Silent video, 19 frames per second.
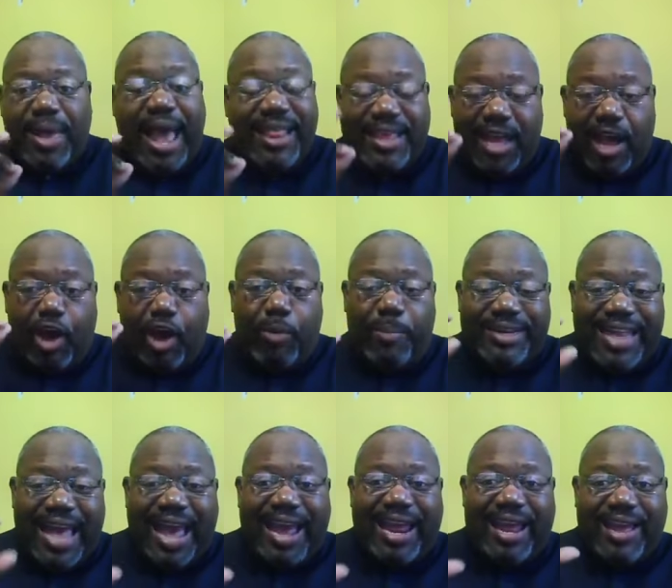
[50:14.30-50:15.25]
I think
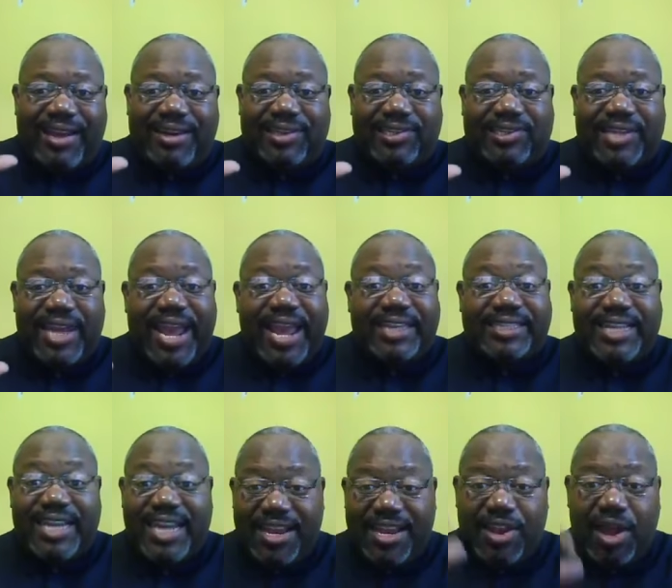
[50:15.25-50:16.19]
Obadiah understands
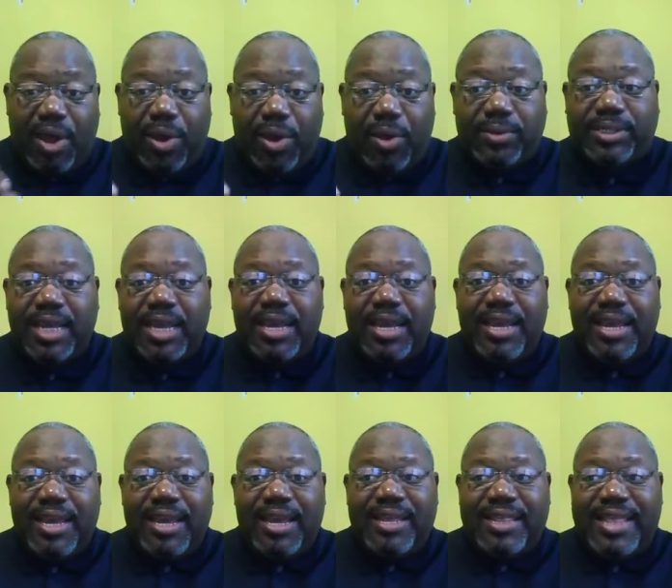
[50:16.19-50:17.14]
and he knows
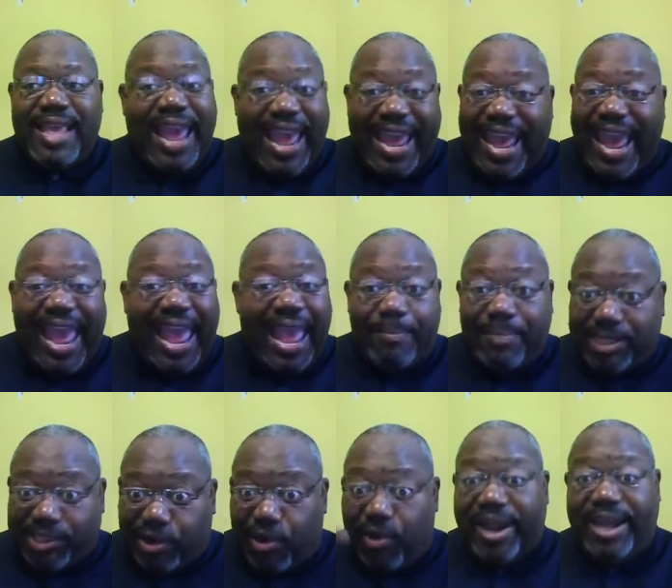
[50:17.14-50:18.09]
that
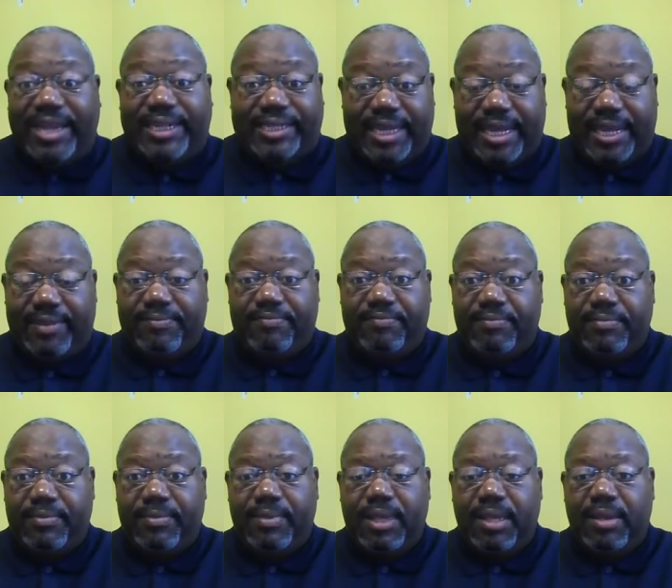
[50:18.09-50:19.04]
Ahab is crazy,
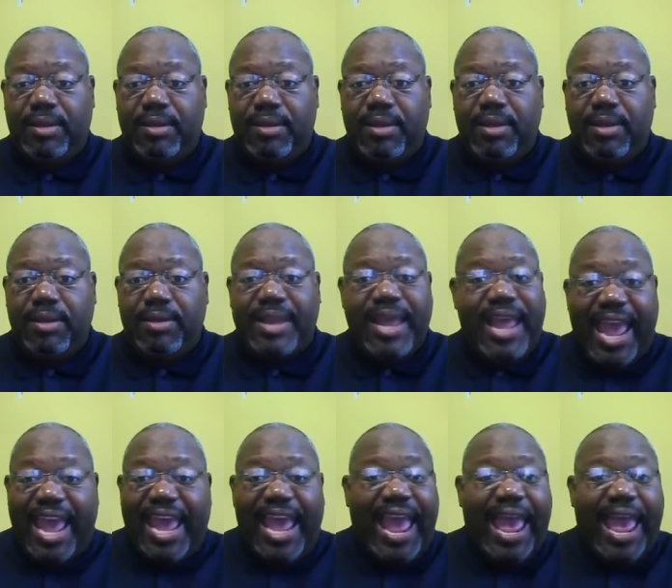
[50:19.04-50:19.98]

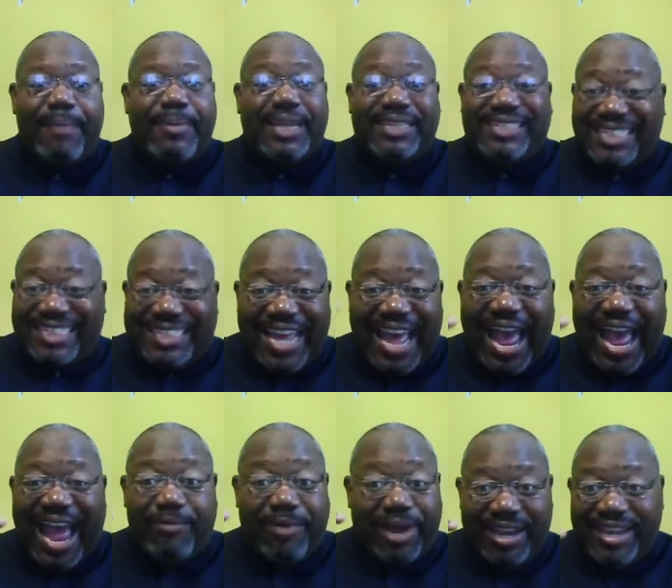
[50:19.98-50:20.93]
that Ahab is a
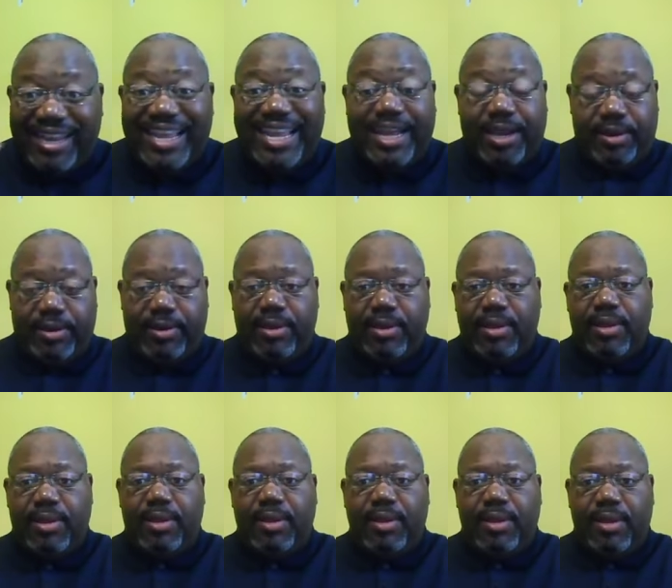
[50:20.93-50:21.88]
tyrant leader
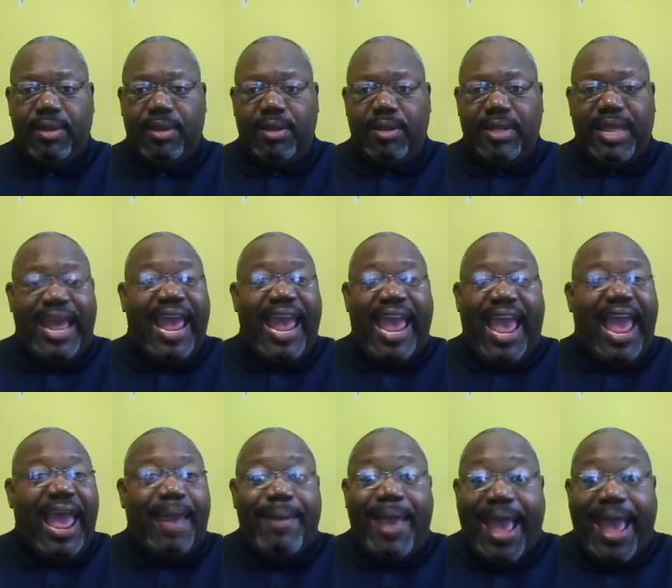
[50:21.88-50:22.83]
the
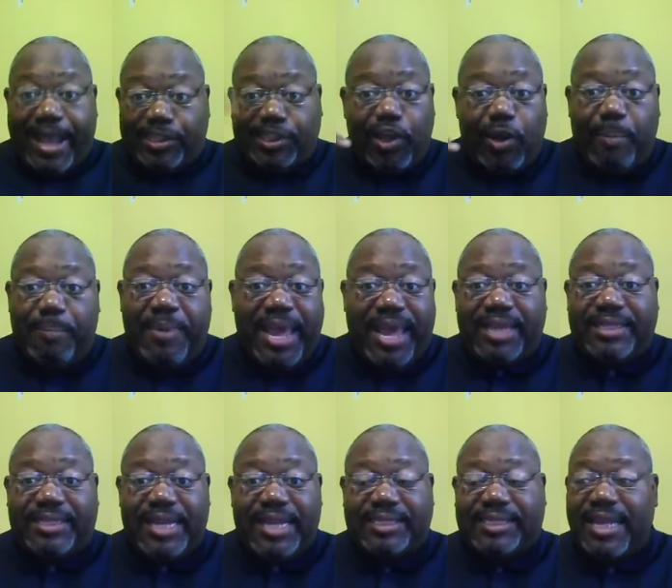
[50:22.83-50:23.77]
Ahab has no
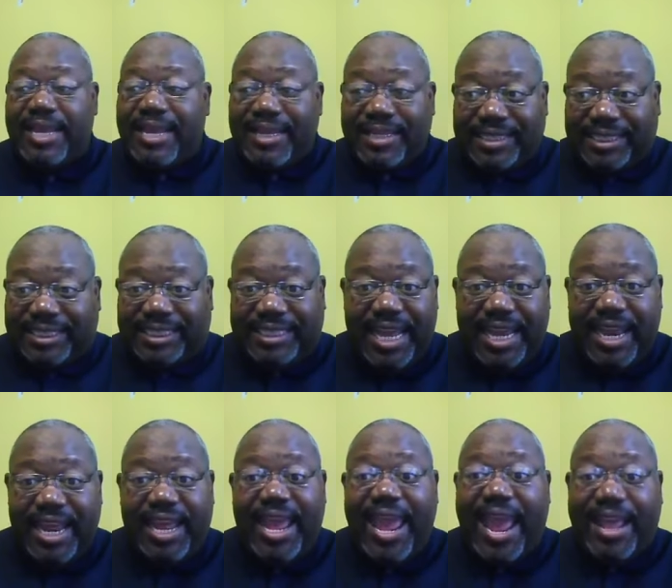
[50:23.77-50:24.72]
business
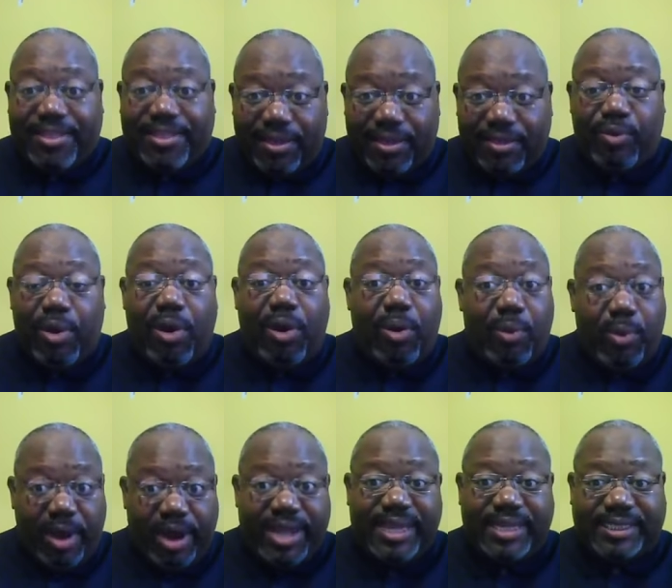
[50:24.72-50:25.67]
sitting at the
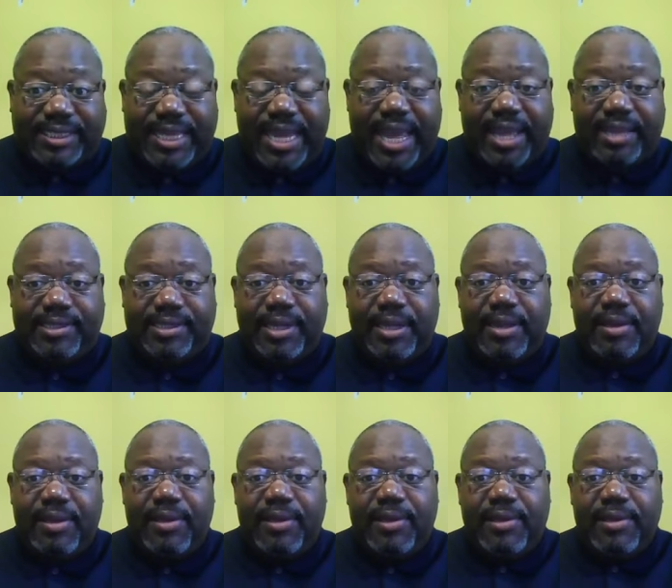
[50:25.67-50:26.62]
throne where he sits.
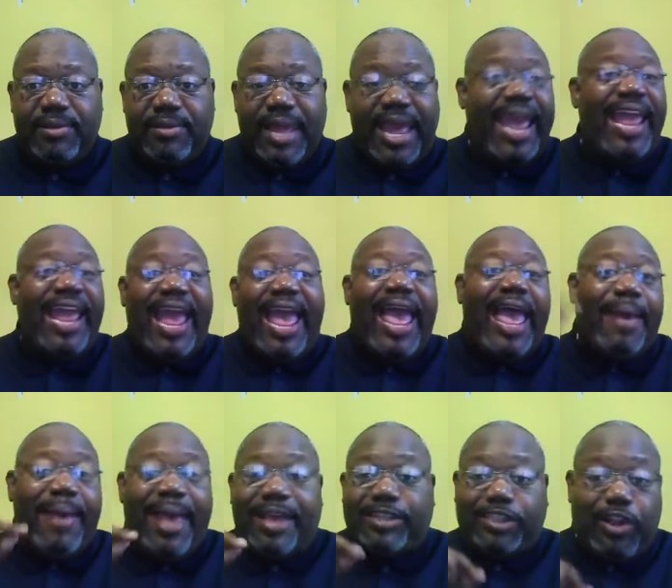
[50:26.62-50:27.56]
The
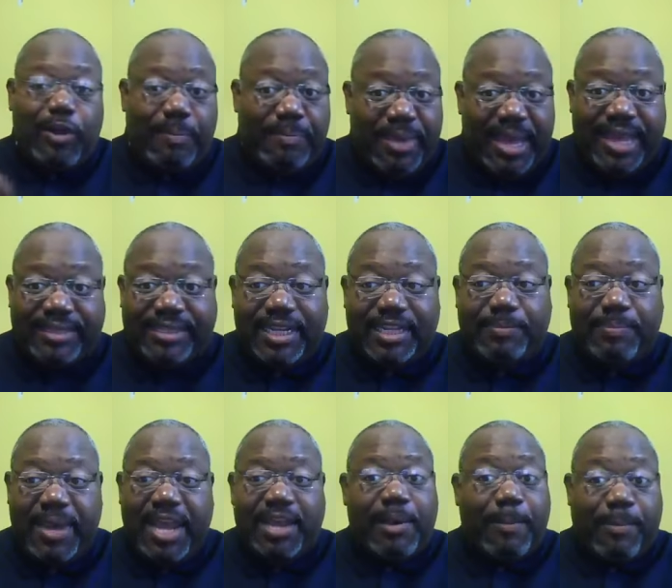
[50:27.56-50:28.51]
Ahab has no business
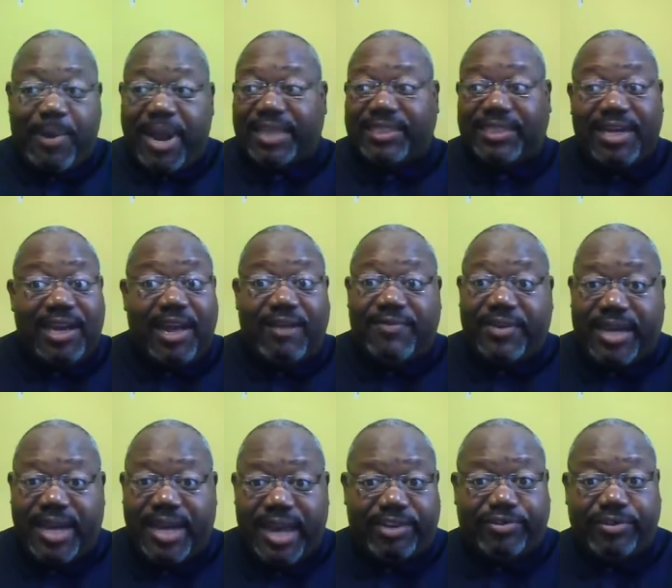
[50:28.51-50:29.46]
being the president of a
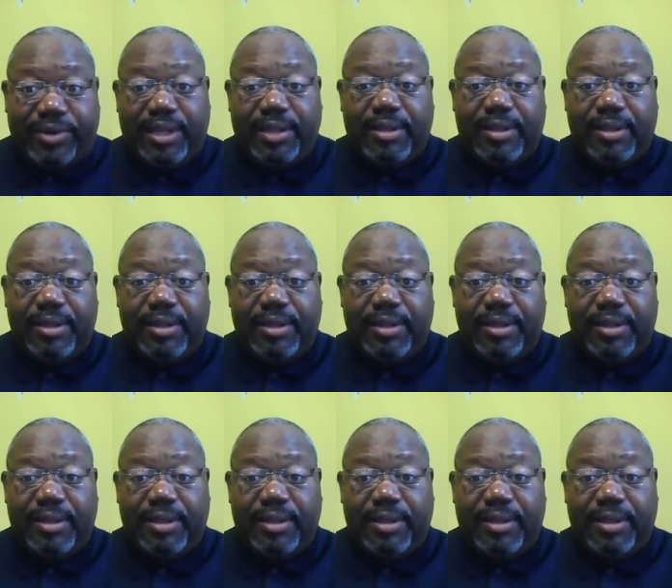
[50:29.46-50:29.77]
country.